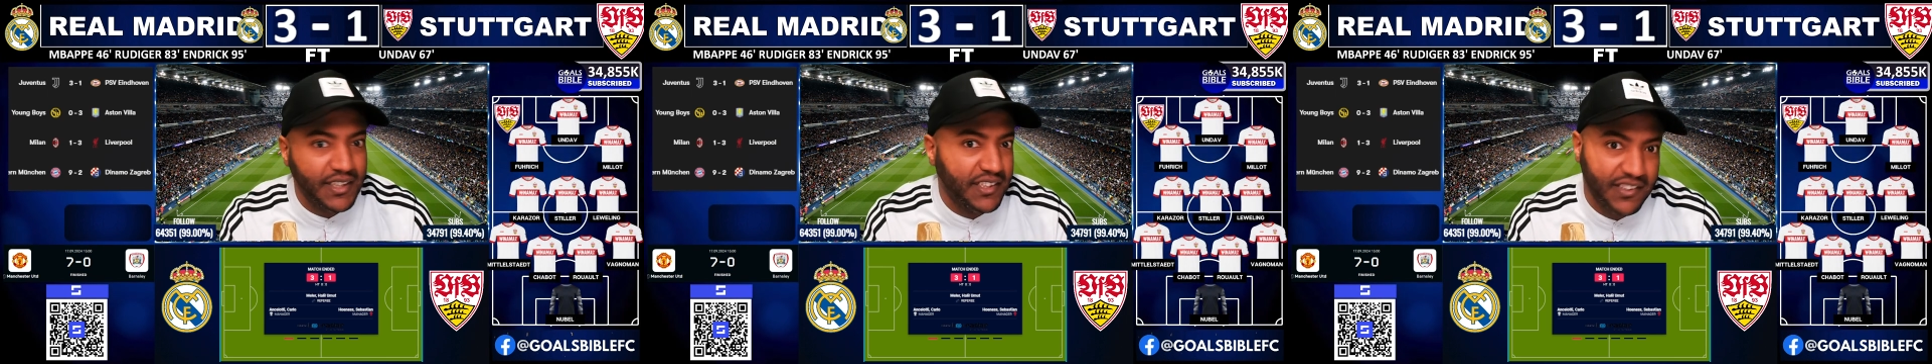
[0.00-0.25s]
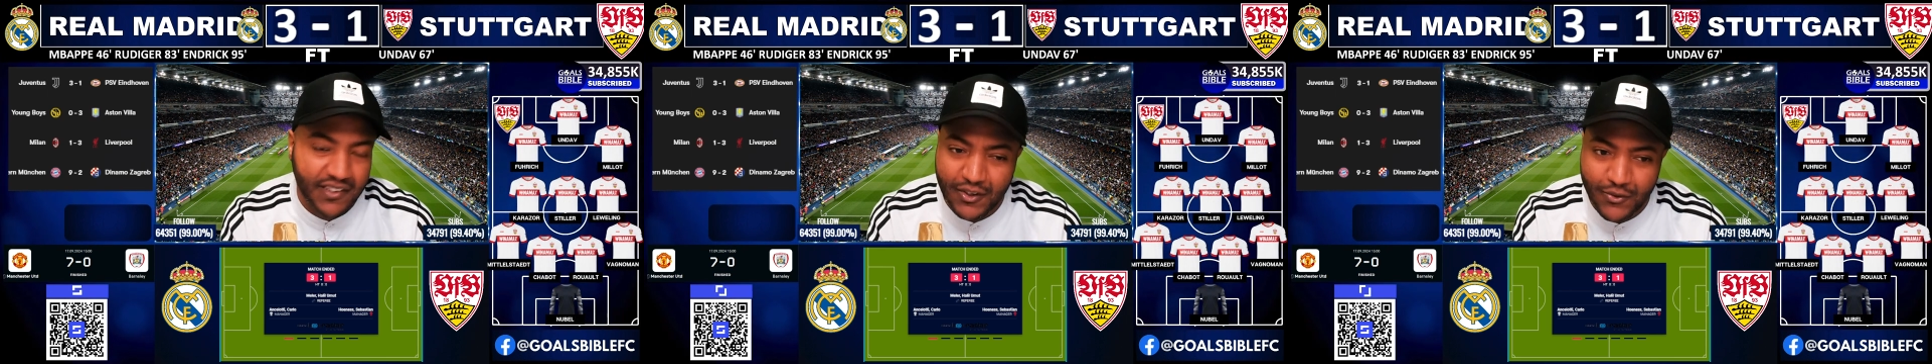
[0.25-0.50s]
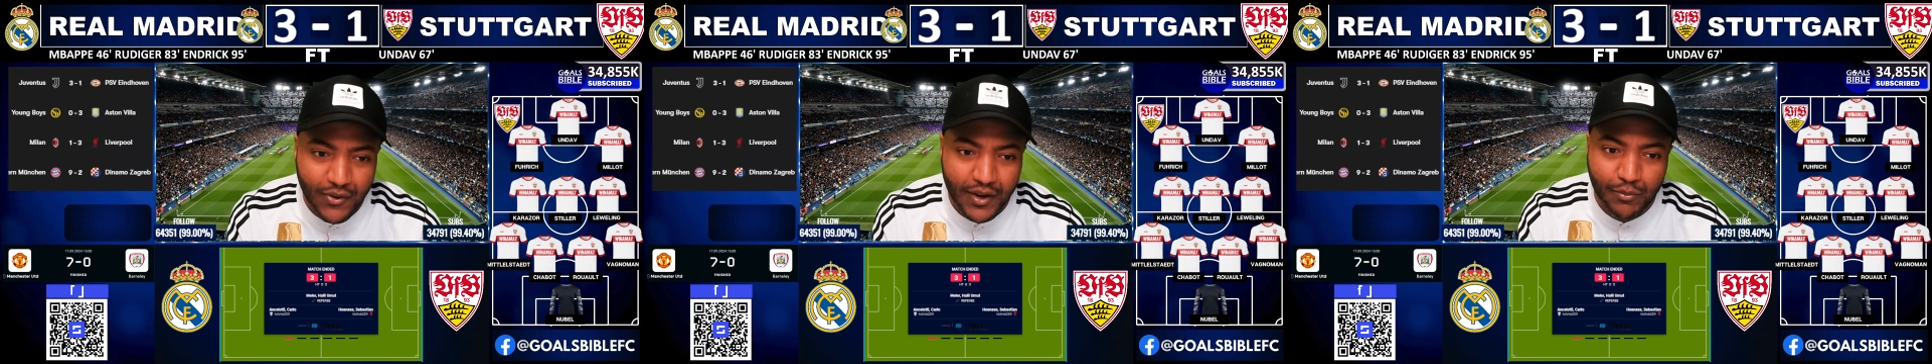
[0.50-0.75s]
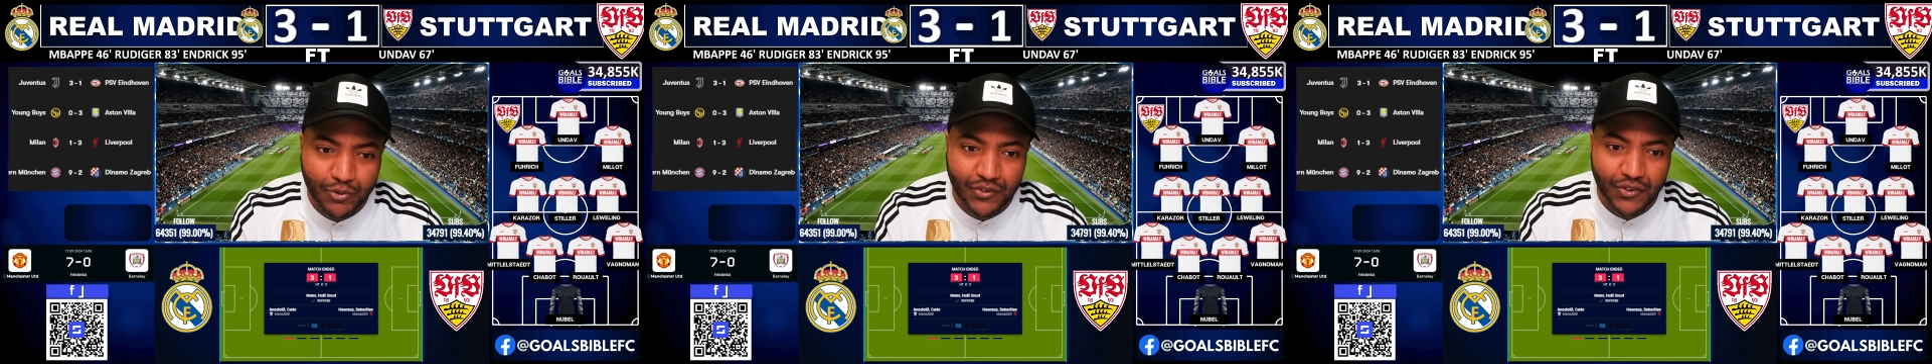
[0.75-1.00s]
It's
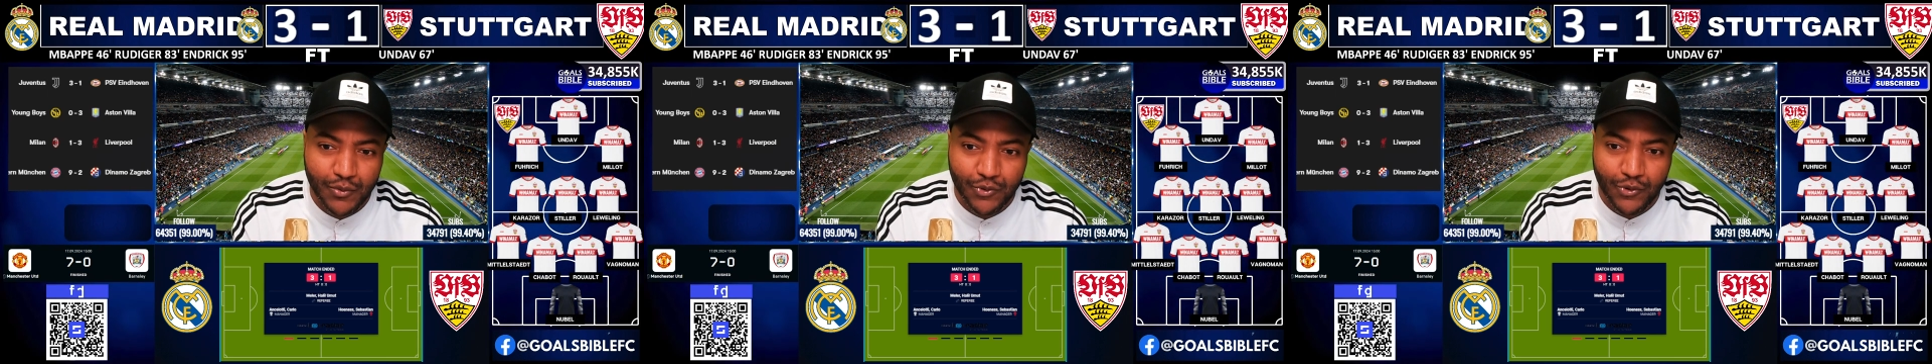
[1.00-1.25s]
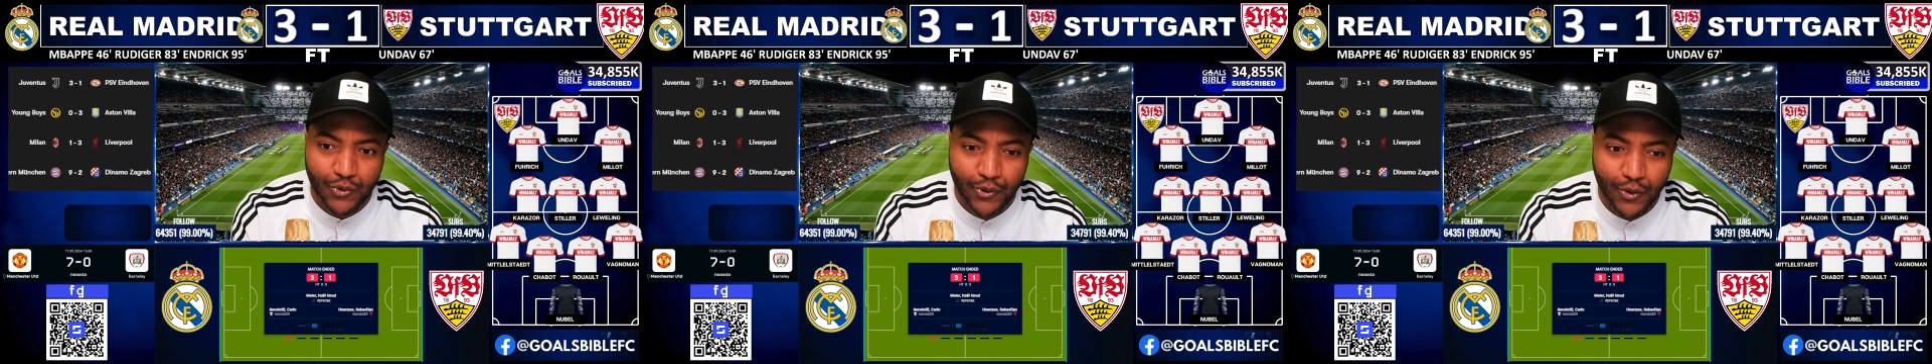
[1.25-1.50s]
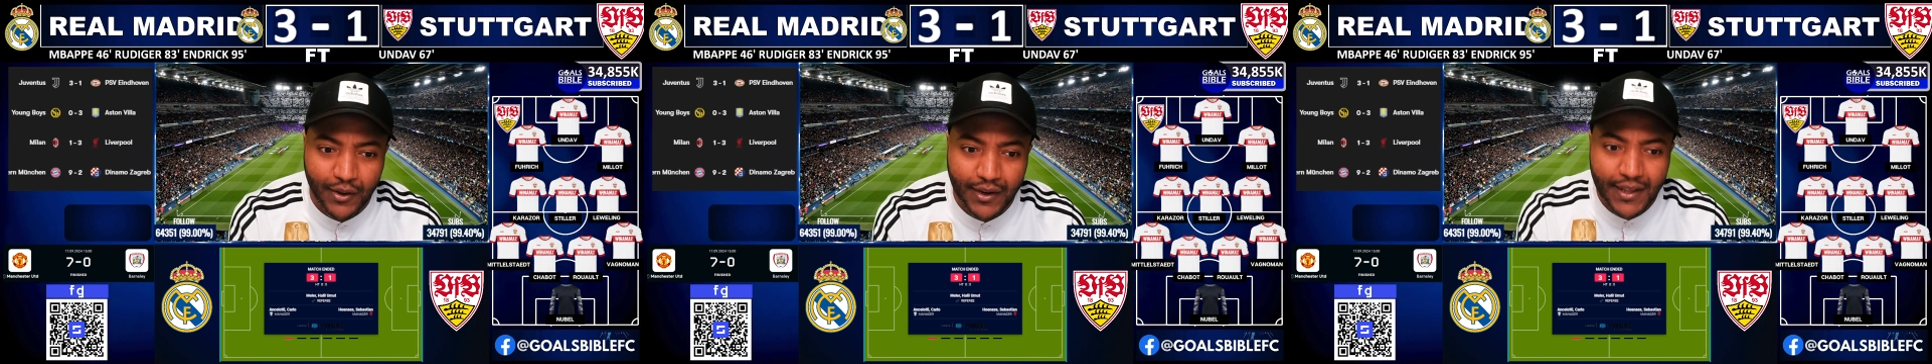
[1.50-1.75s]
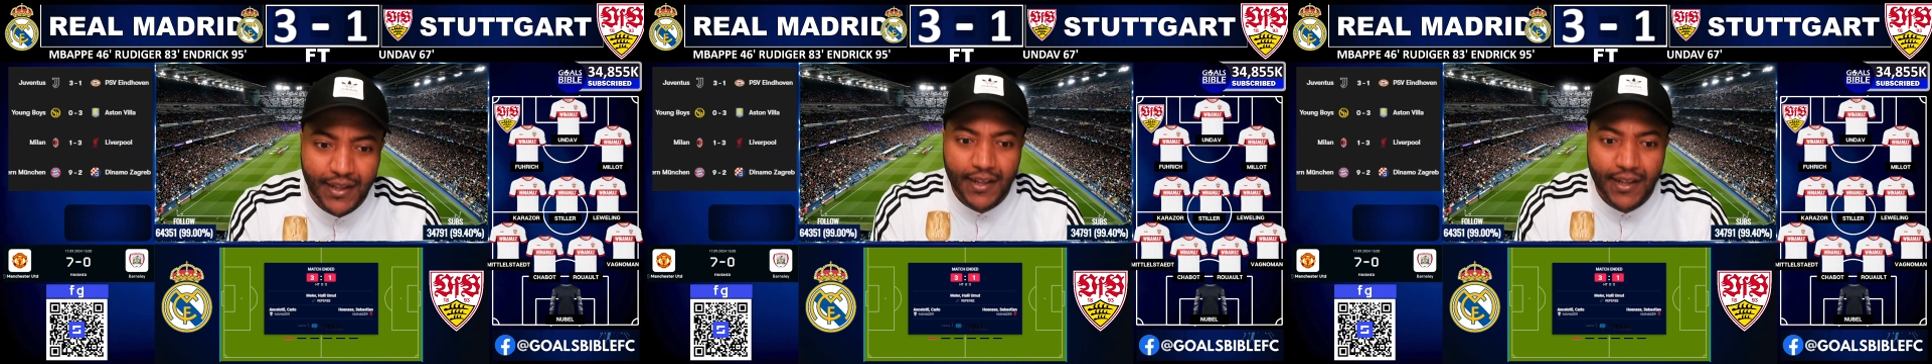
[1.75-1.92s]
incredible to see what's going on.